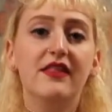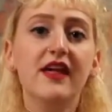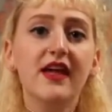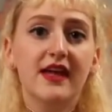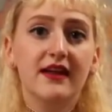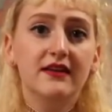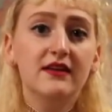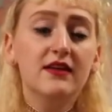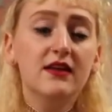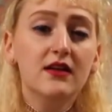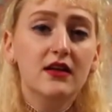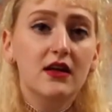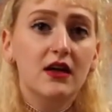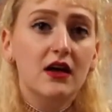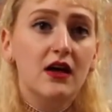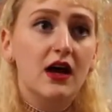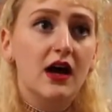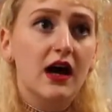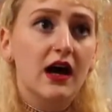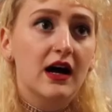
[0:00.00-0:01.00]
then
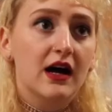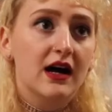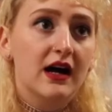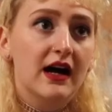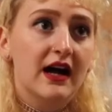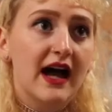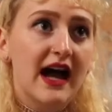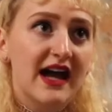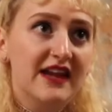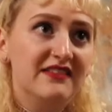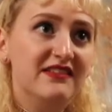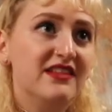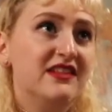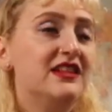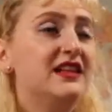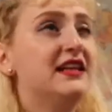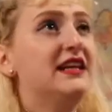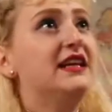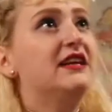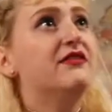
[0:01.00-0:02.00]
had to
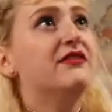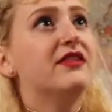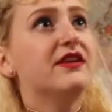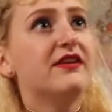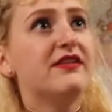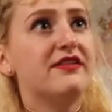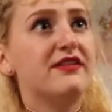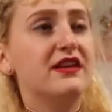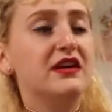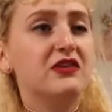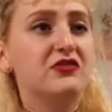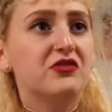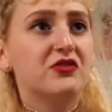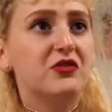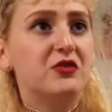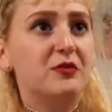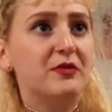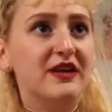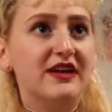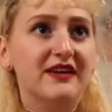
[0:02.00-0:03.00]
leave the
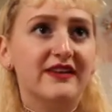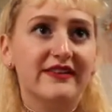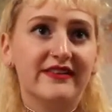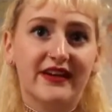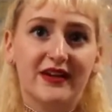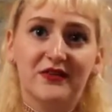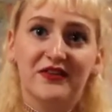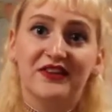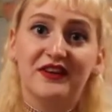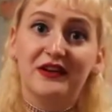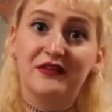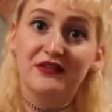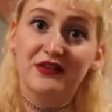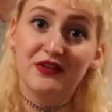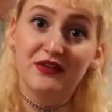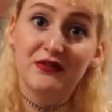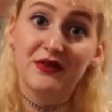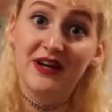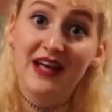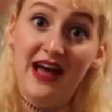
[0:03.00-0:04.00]
cathedral because I was there for
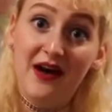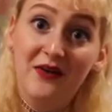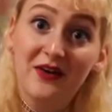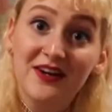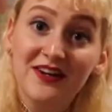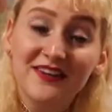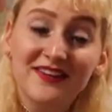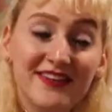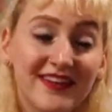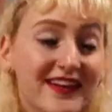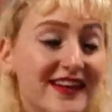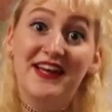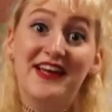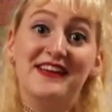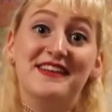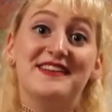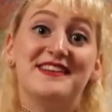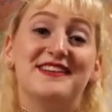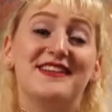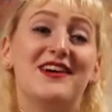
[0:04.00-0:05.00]
3 hours.
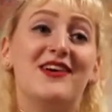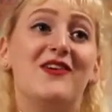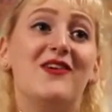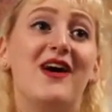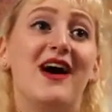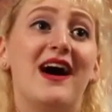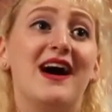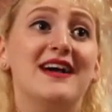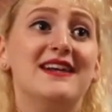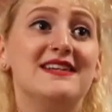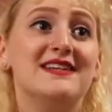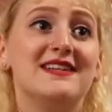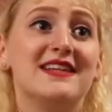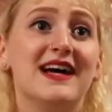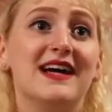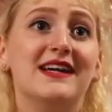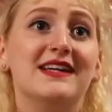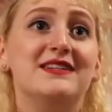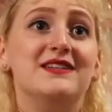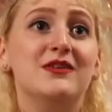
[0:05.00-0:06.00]
So I
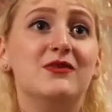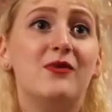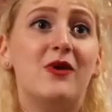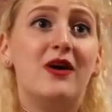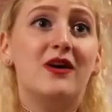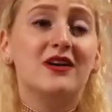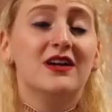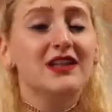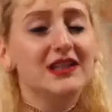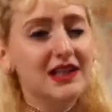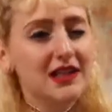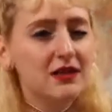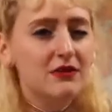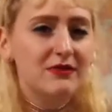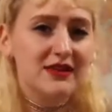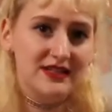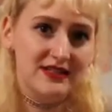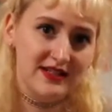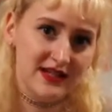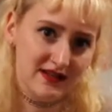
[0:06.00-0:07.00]
decided to walk a little
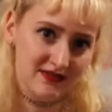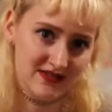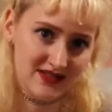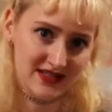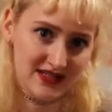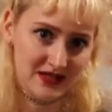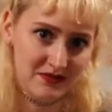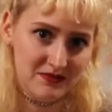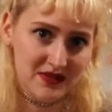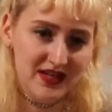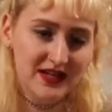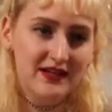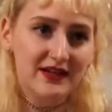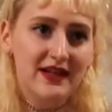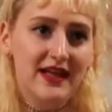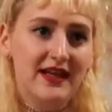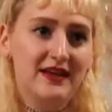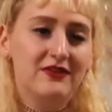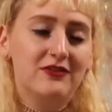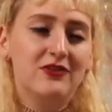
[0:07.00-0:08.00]
bit down Steep
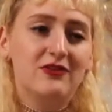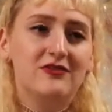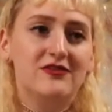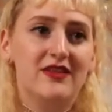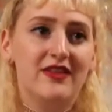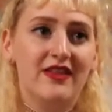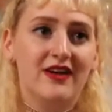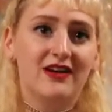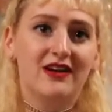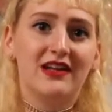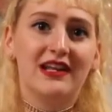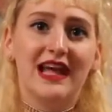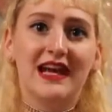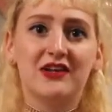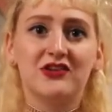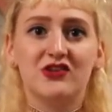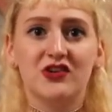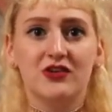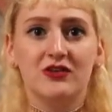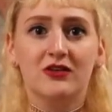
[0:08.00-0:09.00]
Hill and go to the
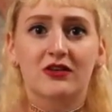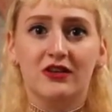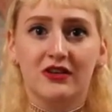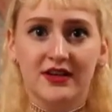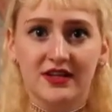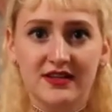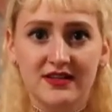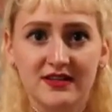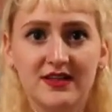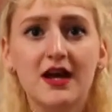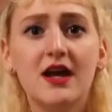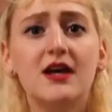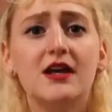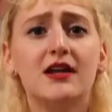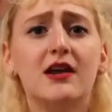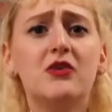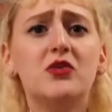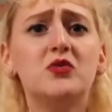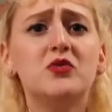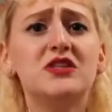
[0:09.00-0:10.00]
collection gardens.
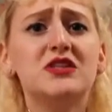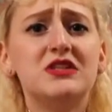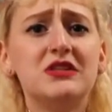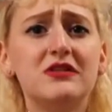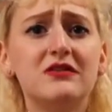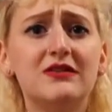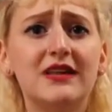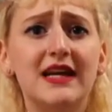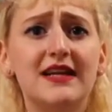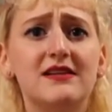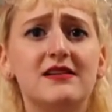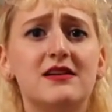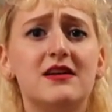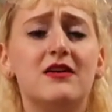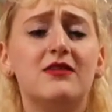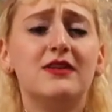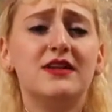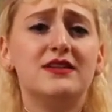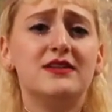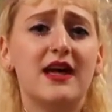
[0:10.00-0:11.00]
Now, it was too late to
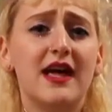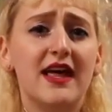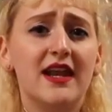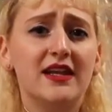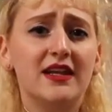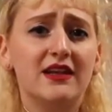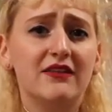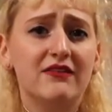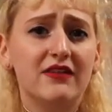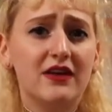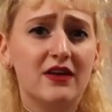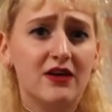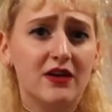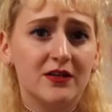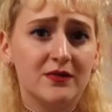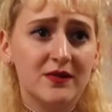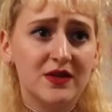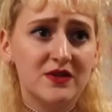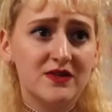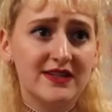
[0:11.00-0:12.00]
go into any of the
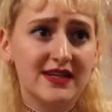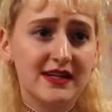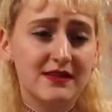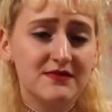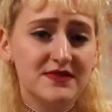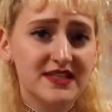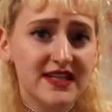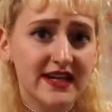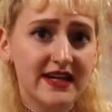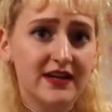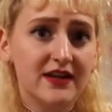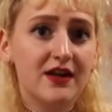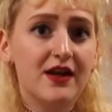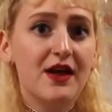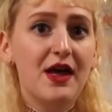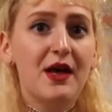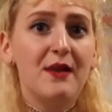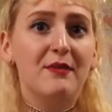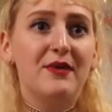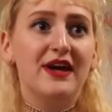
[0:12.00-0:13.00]
art museums there,
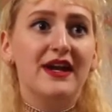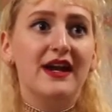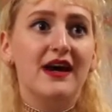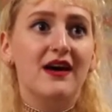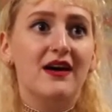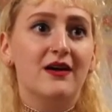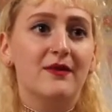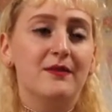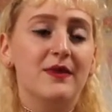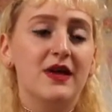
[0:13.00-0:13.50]
but